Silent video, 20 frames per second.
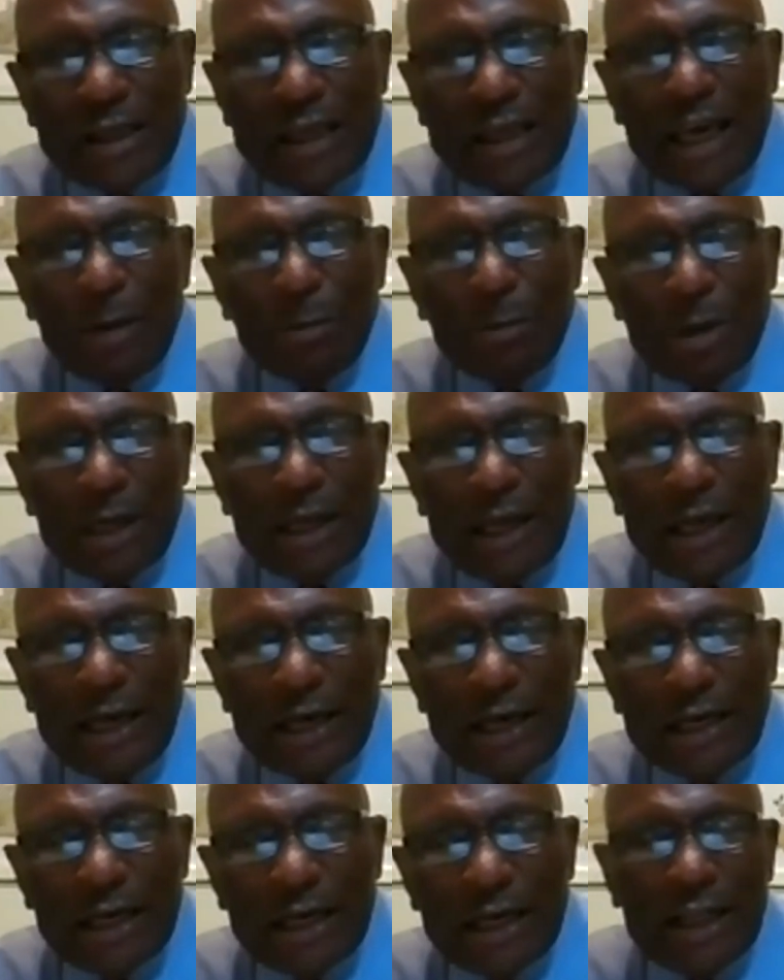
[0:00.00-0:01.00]
in camel
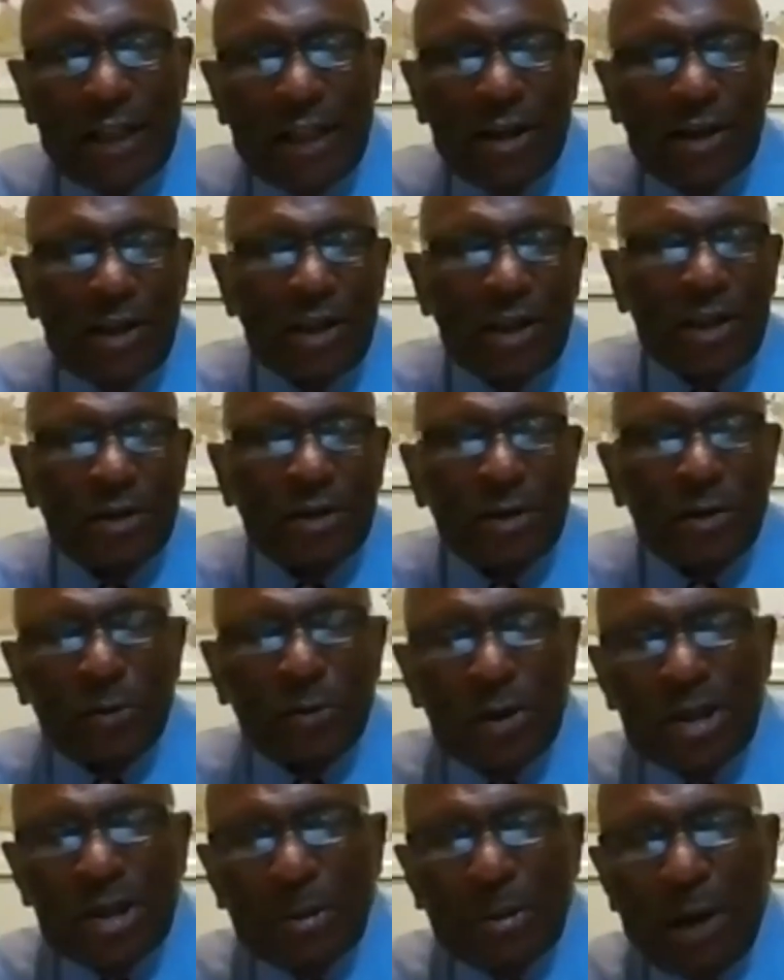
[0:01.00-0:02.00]
hair and a leather
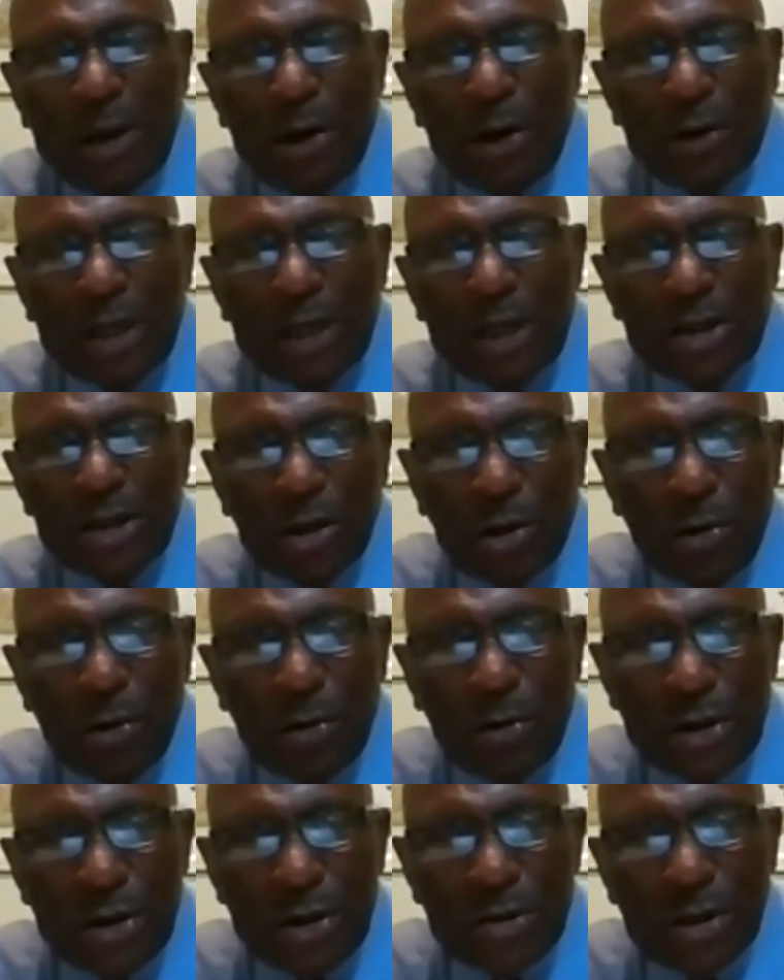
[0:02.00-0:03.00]
girdle was about his
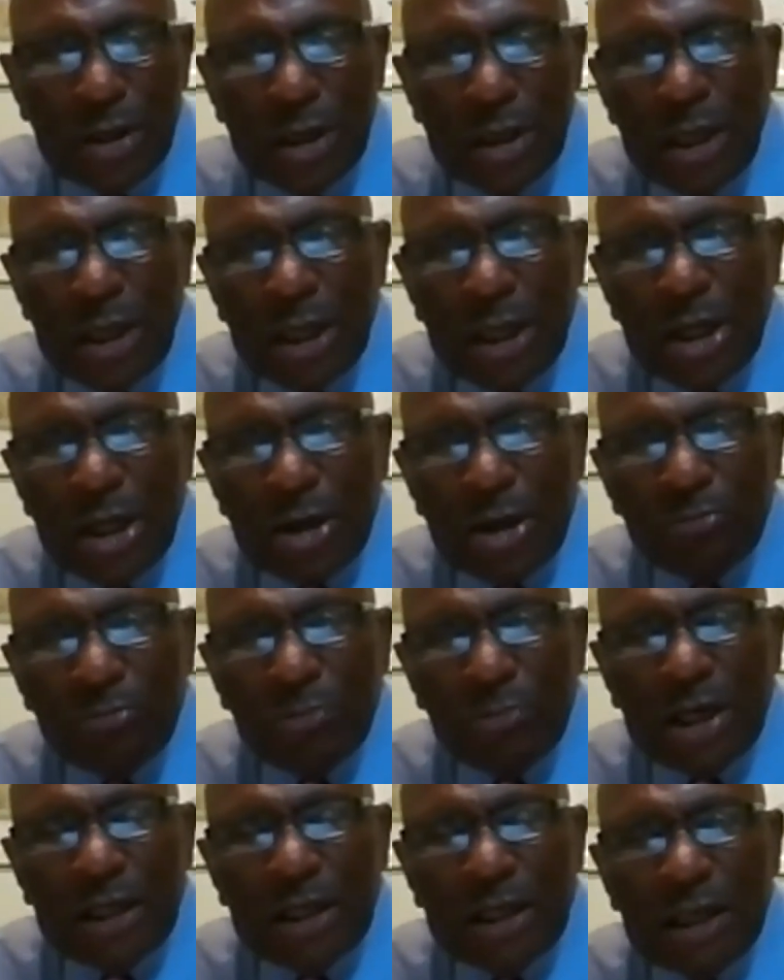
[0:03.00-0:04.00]
loins.
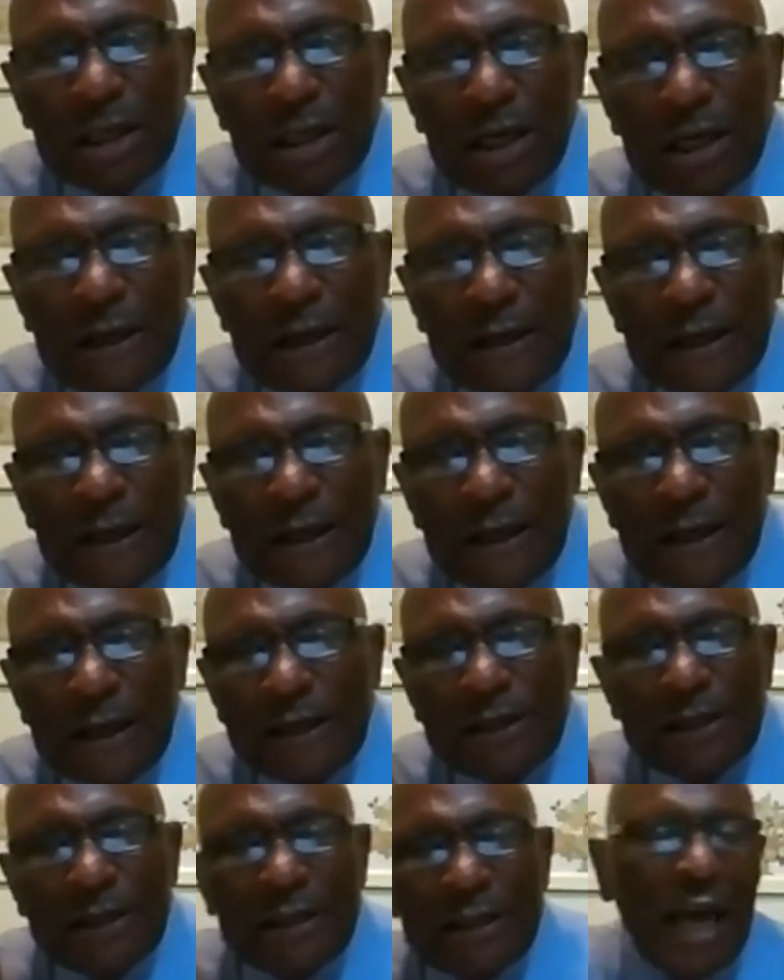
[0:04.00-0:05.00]
But uh,
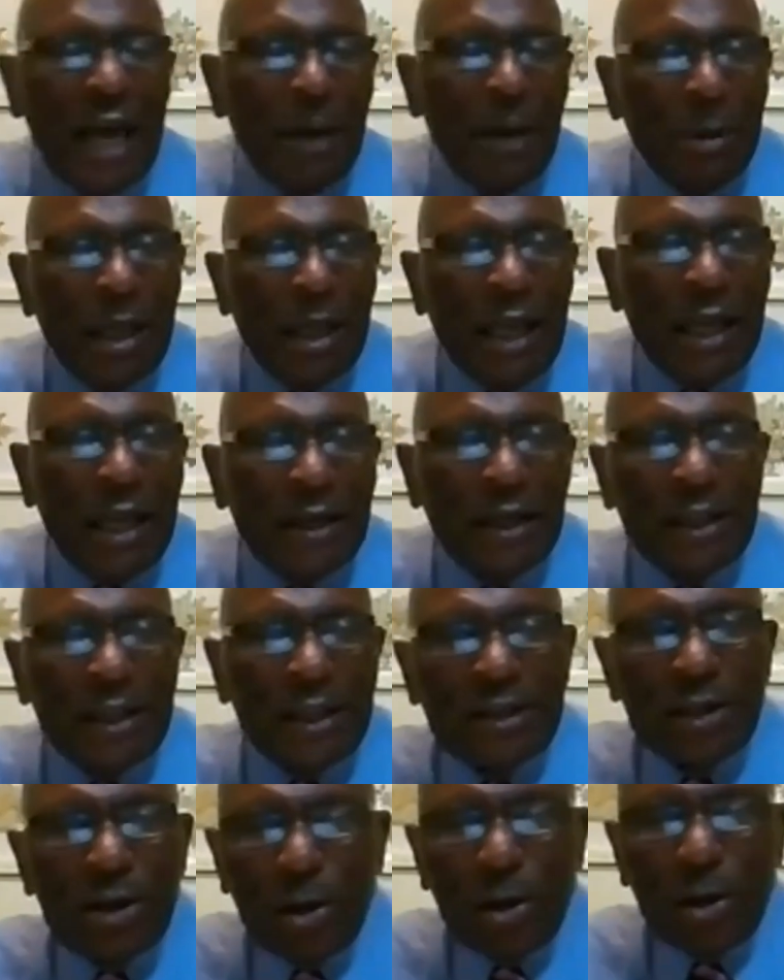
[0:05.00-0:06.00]
his attire had nothing